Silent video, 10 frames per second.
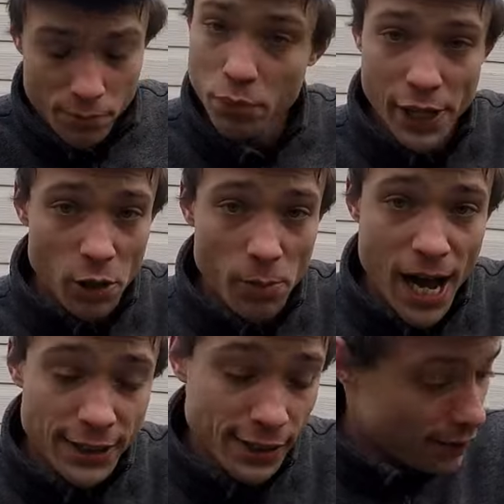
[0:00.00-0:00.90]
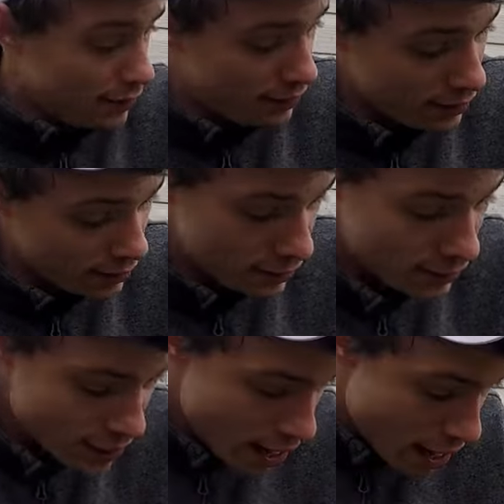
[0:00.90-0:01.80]
Plano boxes,
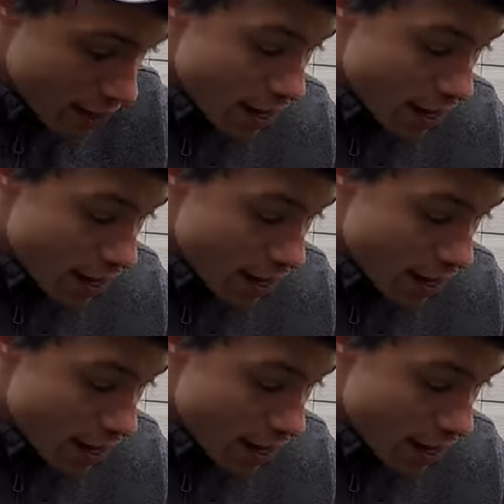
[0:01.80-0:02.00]
and